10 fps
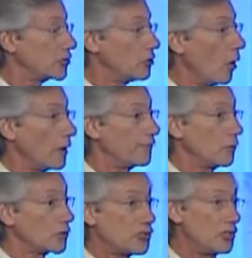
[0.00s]
You know, if
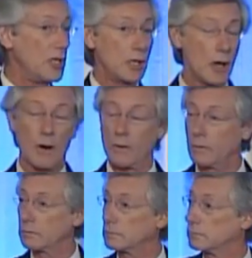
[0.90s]
you're a CEO,
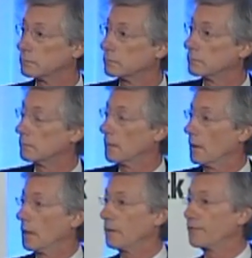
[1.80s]

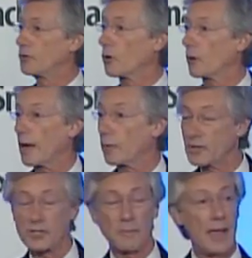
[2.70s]
if you're a
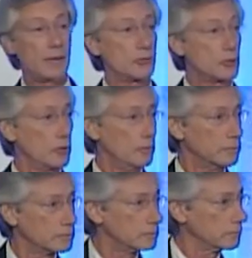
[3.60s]
risk manager,
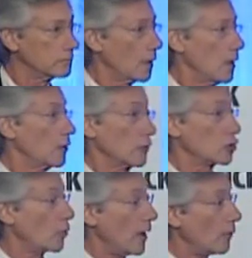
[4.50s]
you're a
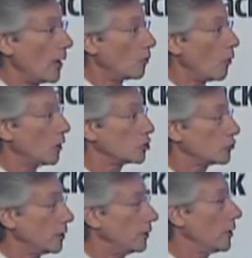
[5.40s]
trader on Wall
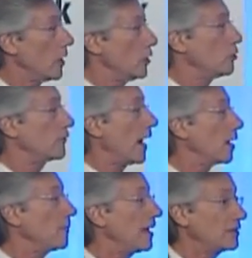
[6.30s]
Street, you've got to
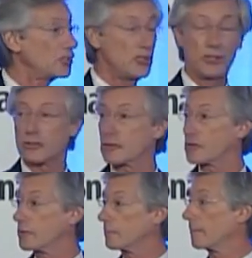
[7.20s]
make decisions.